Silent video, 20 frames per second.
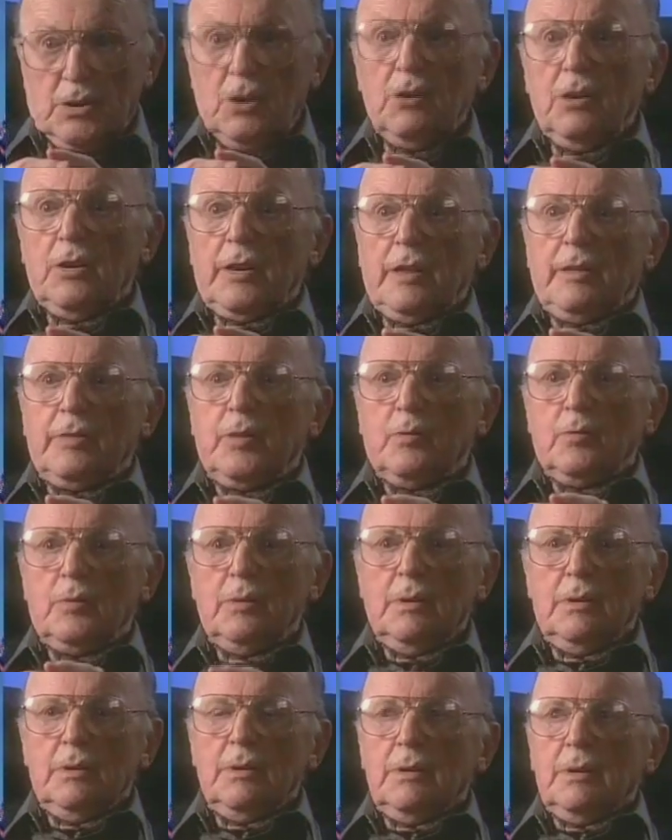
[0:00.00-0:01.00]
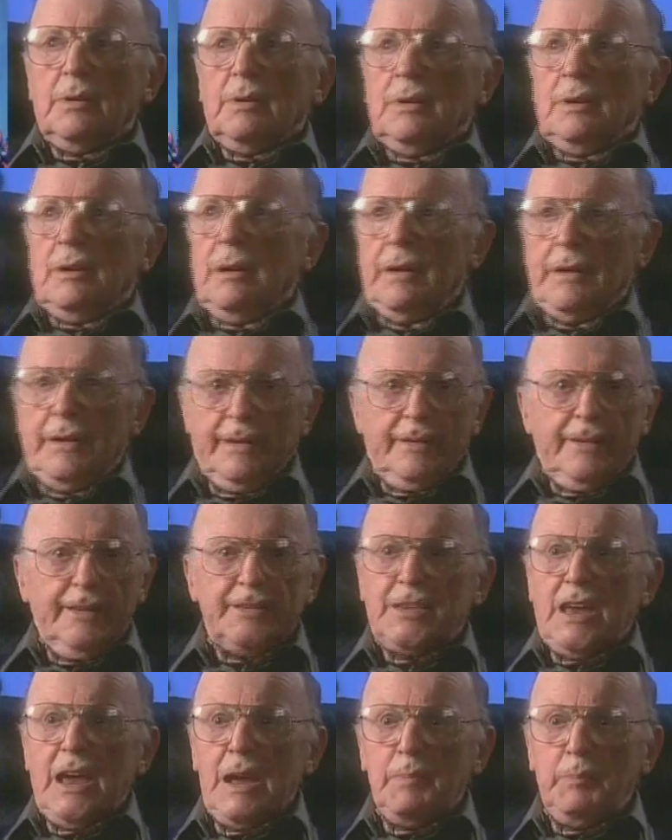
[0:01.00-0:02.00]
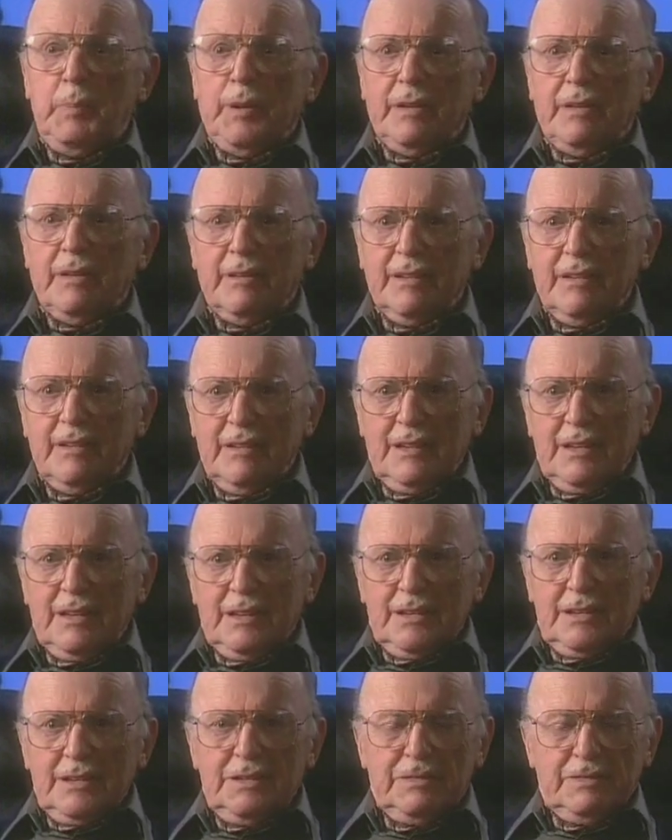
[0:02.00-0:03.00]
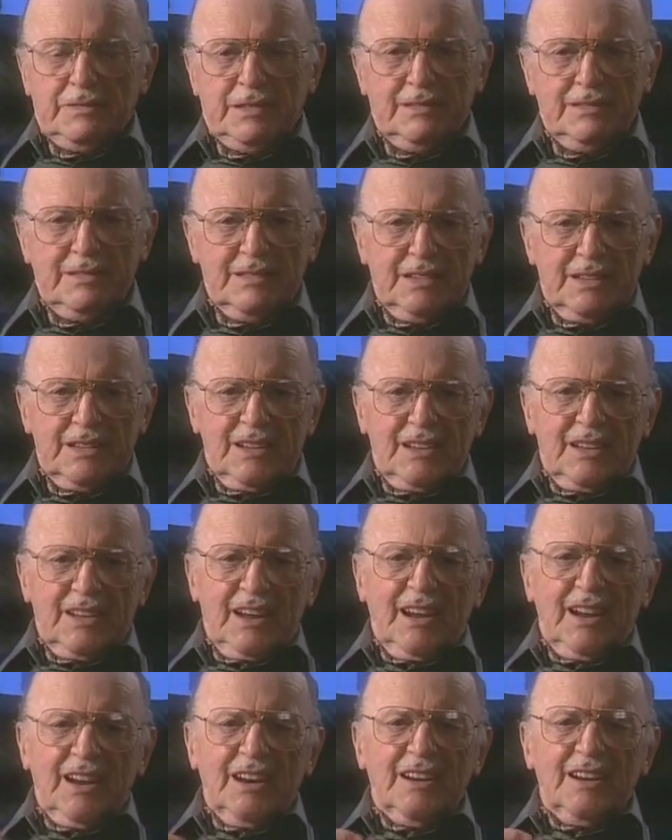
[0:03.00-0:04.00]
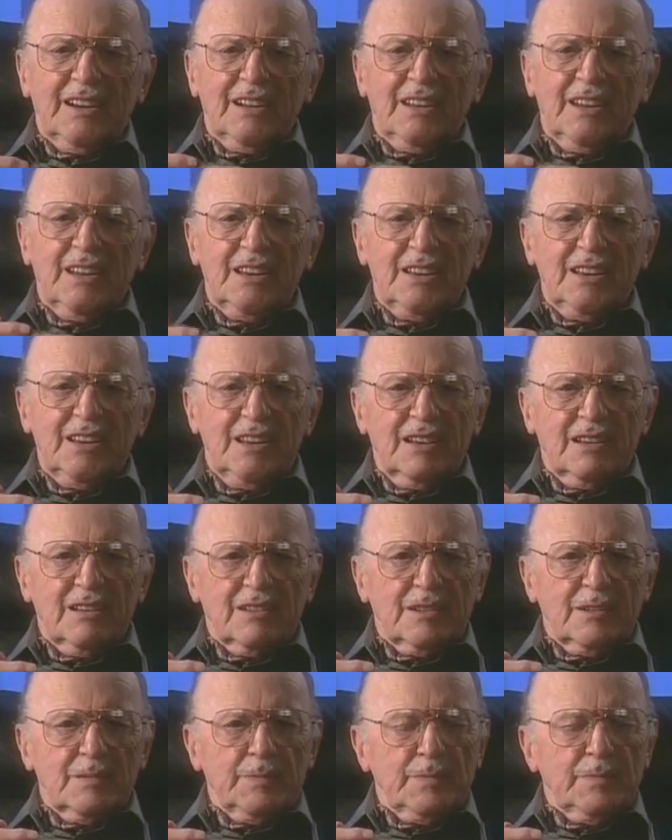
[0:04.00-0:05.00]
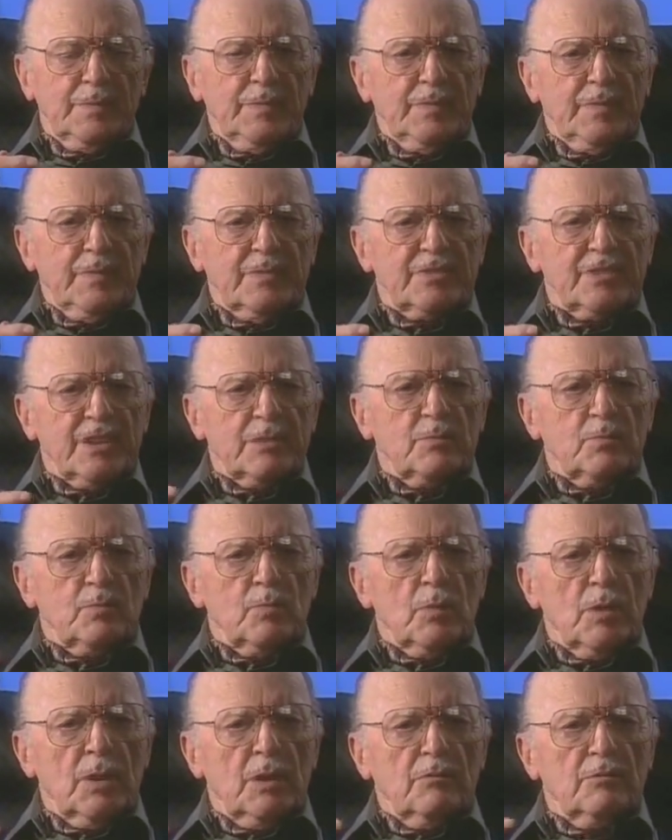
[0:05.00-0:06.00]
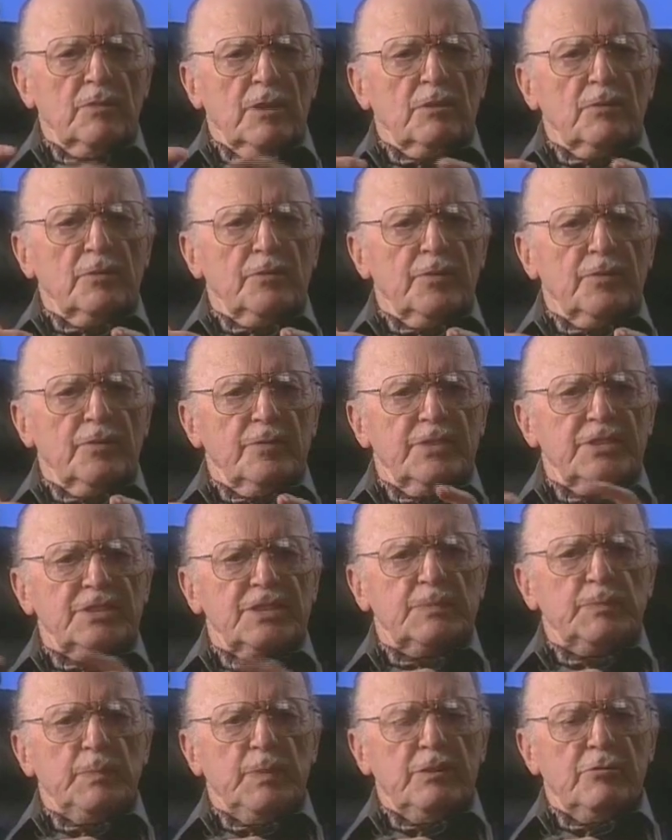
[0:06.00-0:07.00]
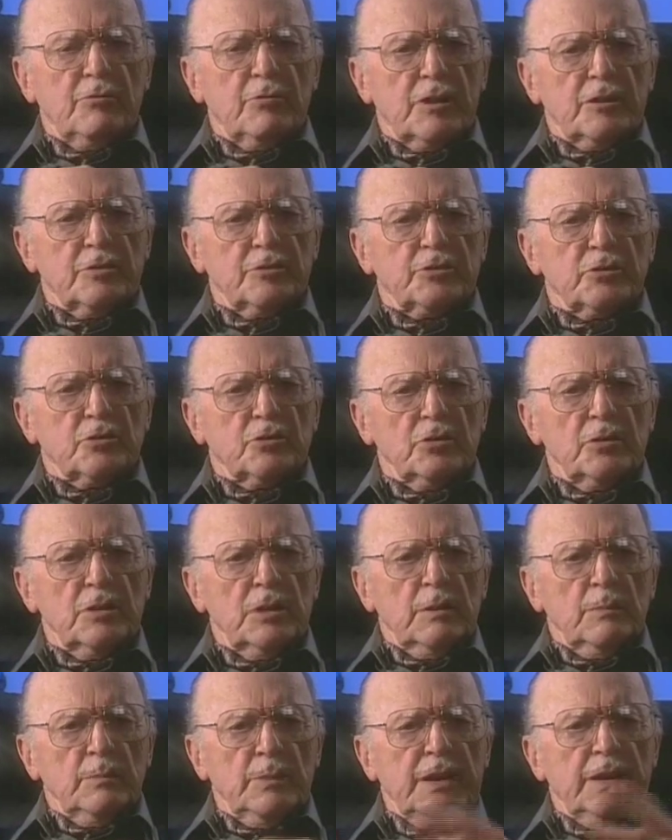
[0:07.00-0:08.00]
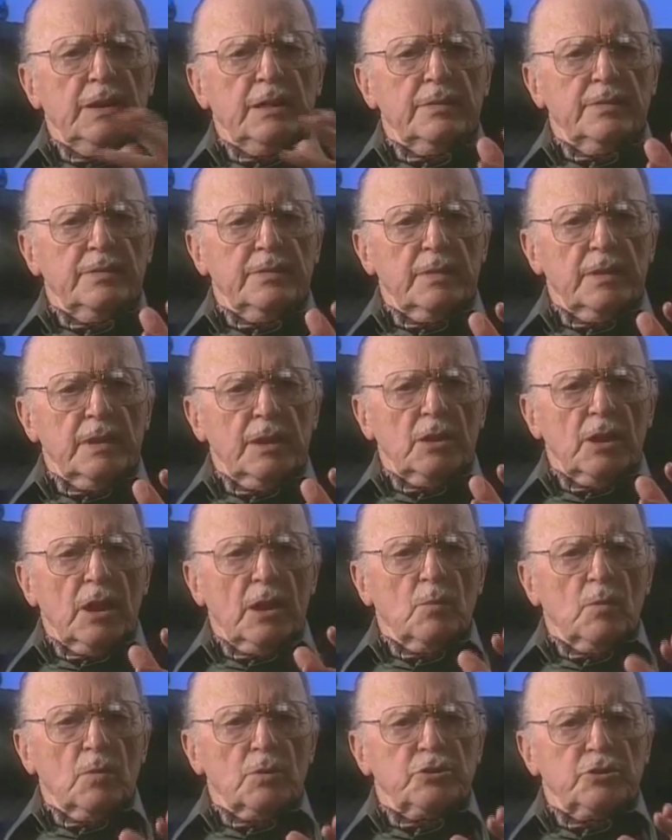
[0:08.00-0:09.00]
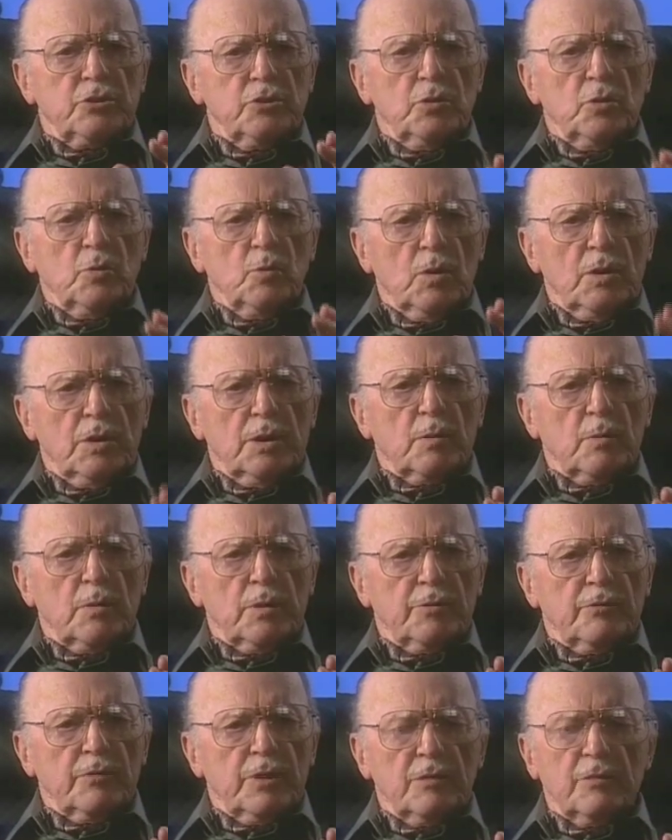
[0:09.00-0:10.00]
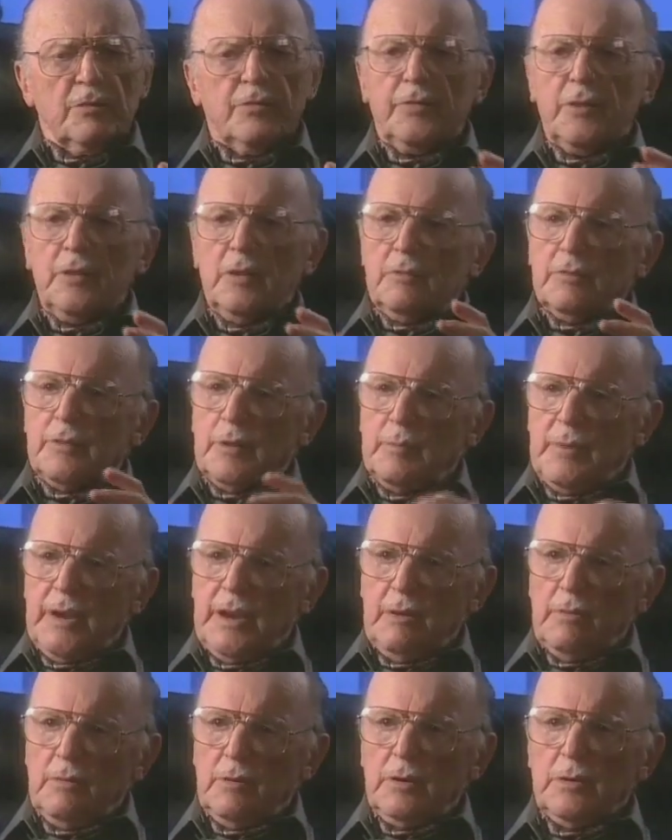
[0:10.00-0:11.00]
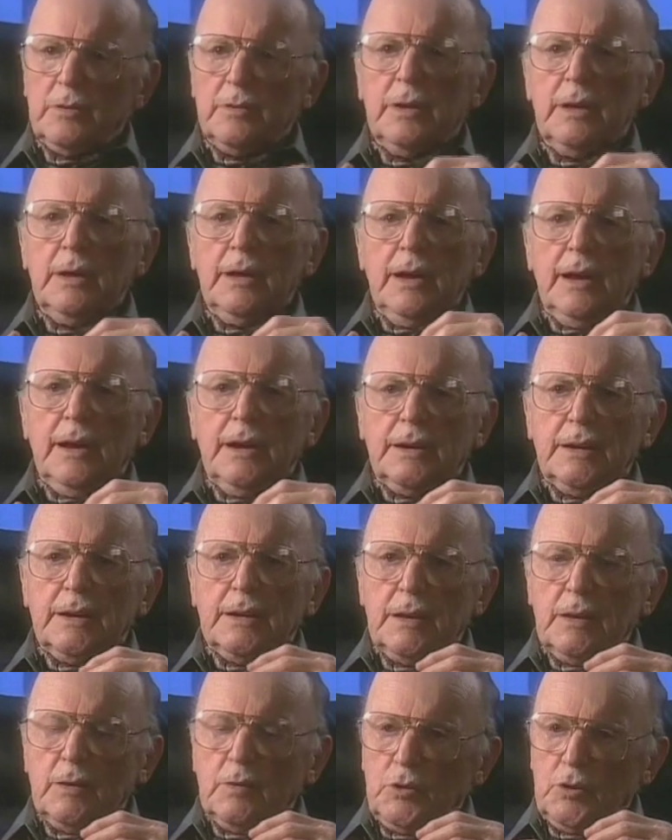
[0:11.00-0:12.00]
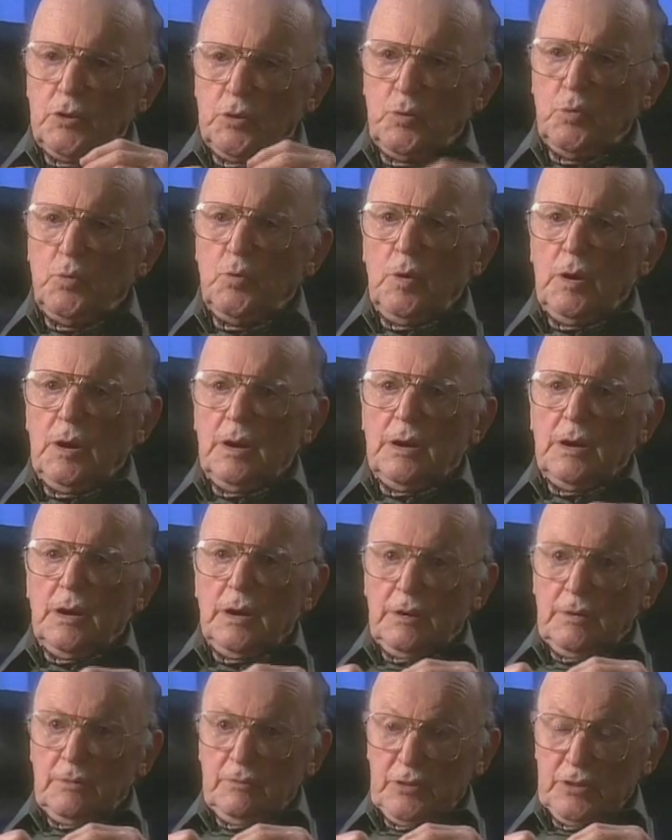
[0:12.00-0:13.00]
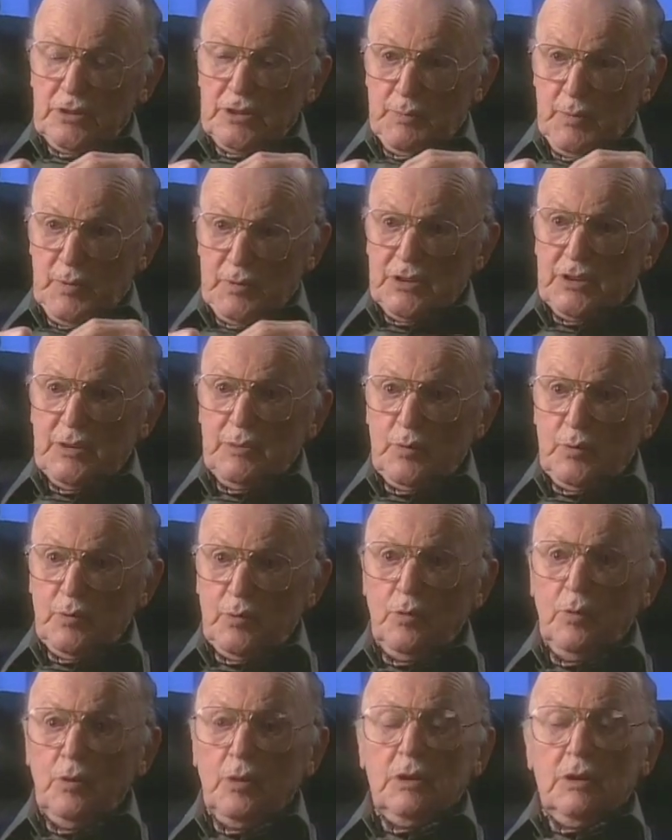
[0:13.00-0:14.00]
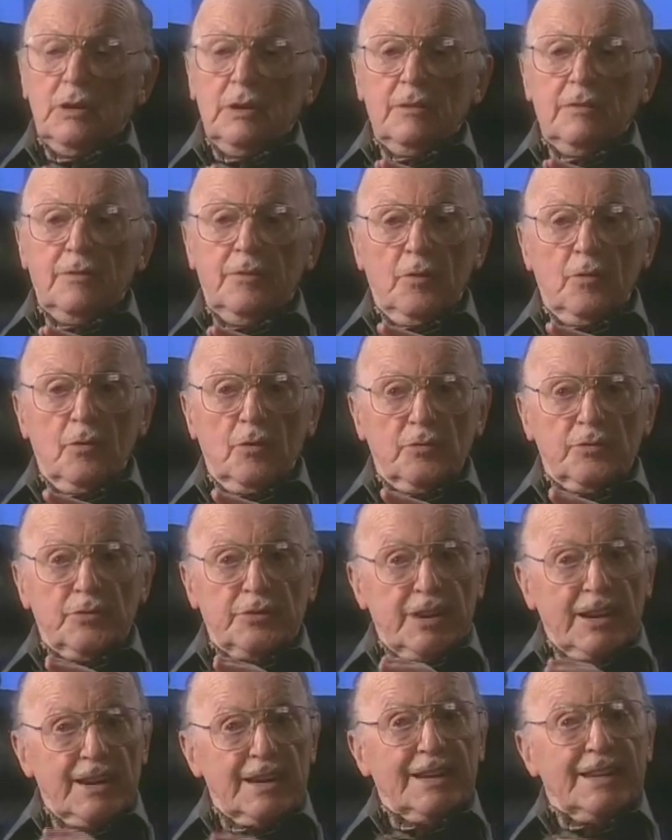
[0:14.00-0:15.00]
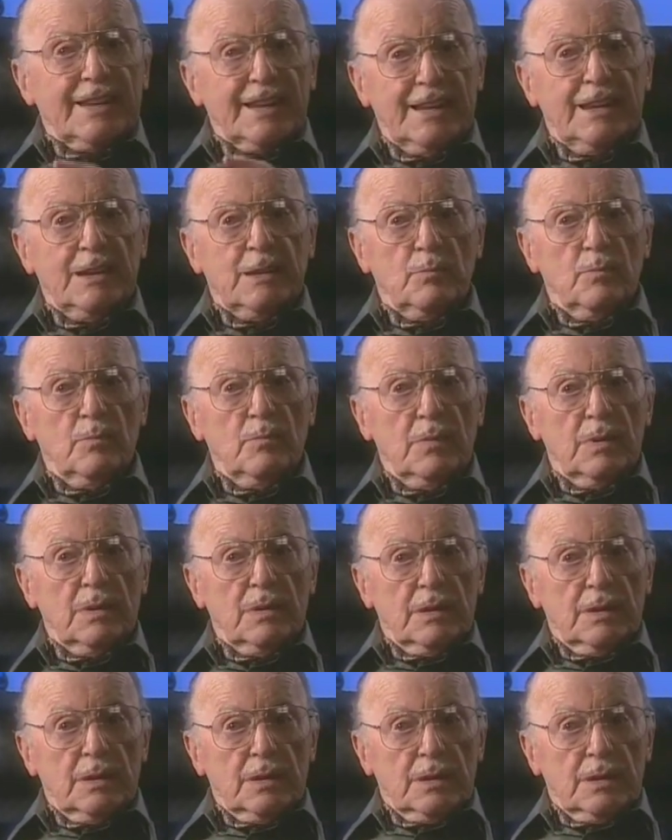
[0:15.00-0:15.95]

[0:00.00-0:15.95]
God, I thought, it's happened. And he said, Ralph, this is Peter Ellenshaw. Peter, I want you to work with Ralph from now on, and you responsible for telling him